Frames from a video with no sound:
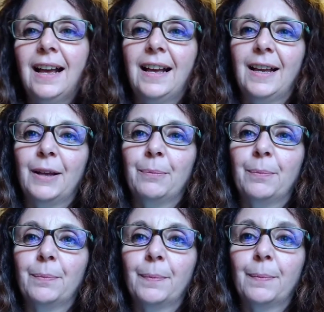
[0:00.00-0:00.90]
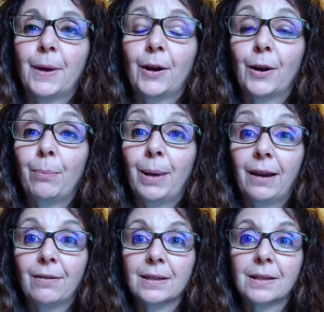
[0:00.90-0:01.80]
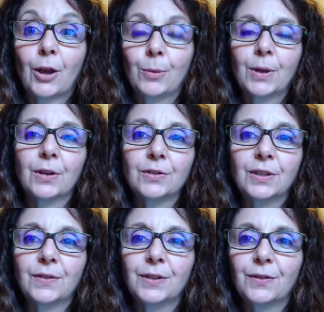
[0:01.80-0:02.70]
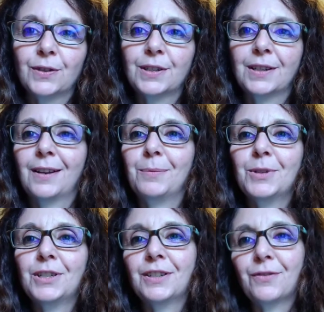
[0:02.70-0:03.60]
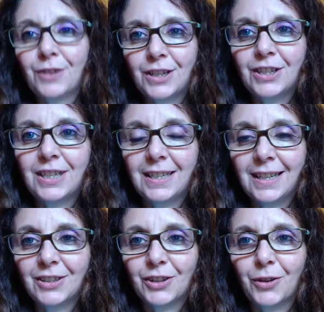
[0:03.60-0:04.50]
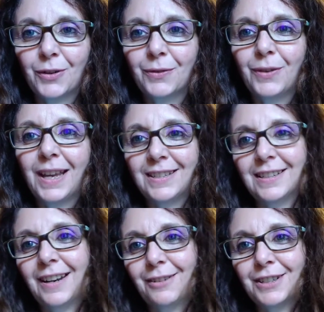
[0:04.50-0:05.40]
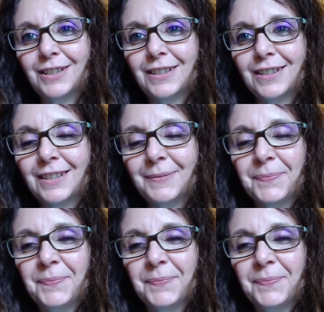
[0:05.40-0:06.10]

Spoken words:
her parents' home country for the first time. She's a French teenager of Asian heritage.